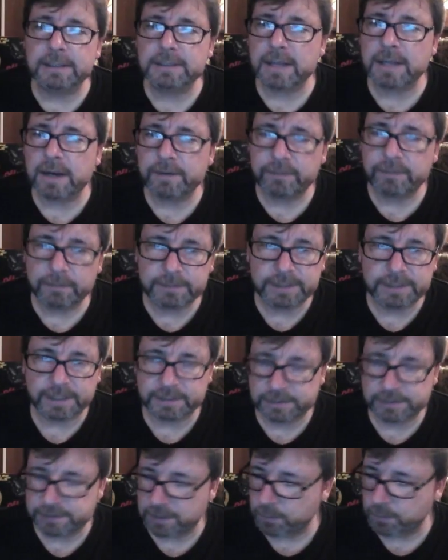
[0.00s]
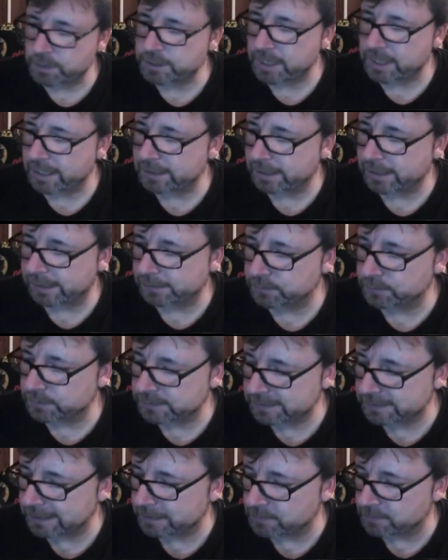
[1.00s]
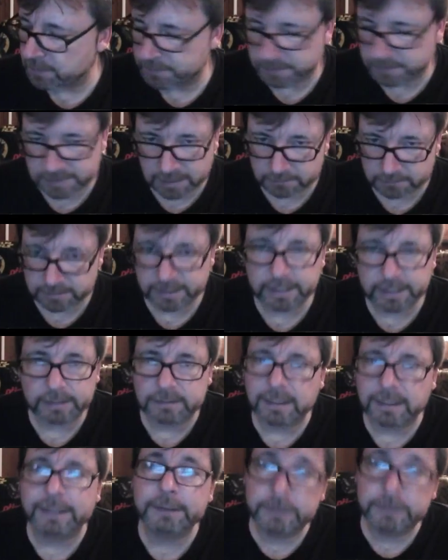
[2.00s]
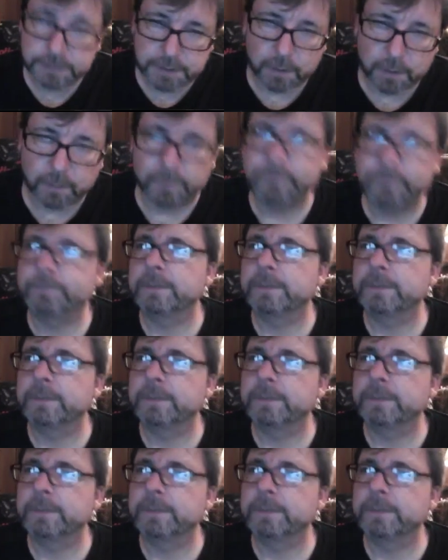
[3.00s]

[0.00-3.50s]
this guy from Texas, I wish I knew his name off the top of my head, and I don't.